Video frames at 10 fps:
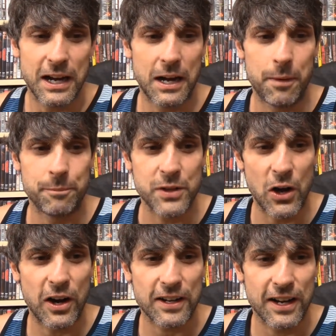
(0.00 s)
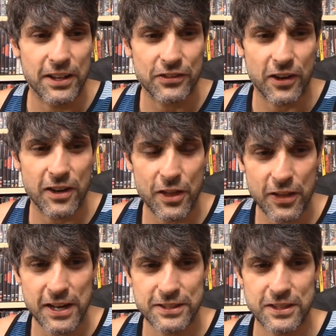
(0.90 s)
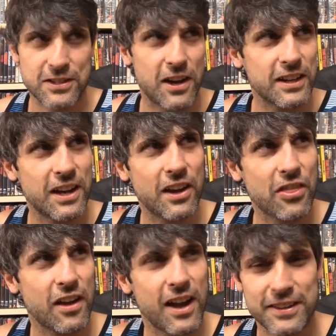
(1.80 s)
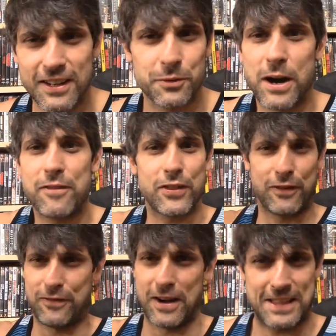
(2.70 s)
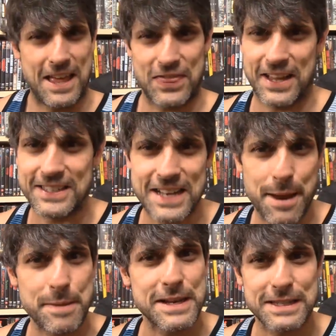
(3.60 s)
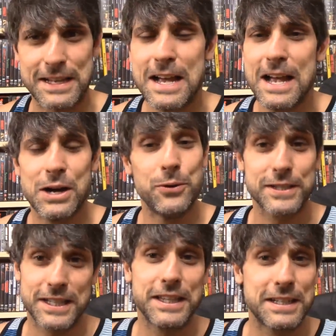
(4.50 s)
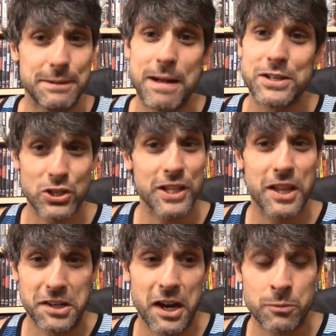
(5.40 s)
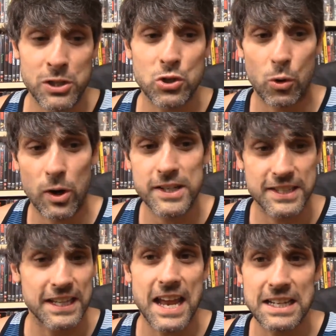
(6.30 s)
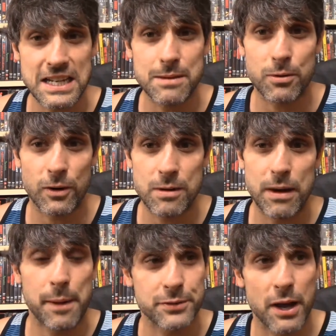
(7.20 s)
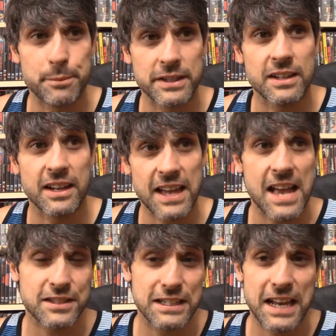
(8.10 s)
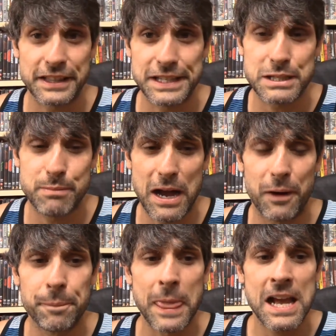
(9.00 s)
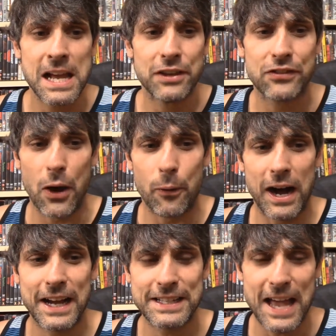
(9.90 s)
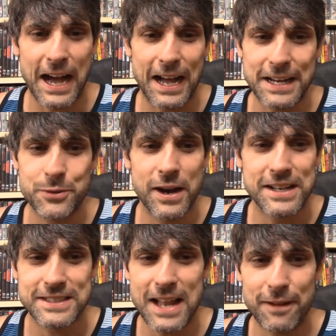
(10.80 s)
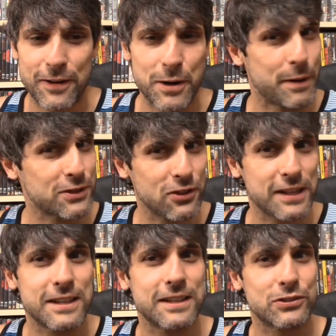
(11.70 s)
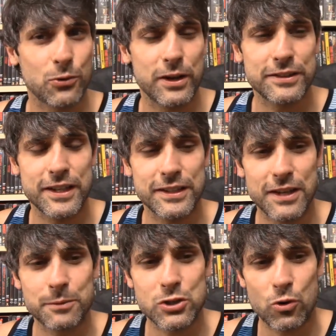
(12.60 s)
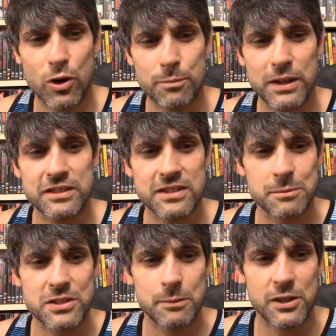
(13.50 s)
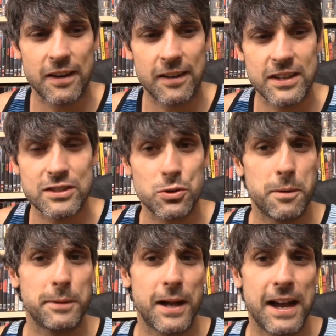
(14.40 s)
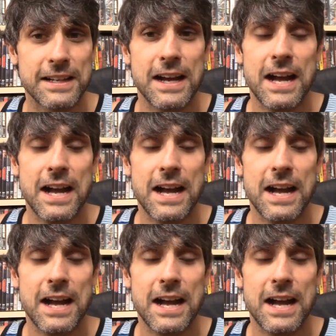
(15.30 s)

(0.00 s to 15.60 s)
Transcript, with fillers: um, Yog uh, is it Sog Yalfat, or whatever the fuck that thing's name is, who is in the mentioned in the Dunwich Horror. He's the gatekeeper. He pops up and uh, casts a deadly spell. So uh, yeah, anyways, not very much like the story of the Dunwich Horror, but some similarities do apply.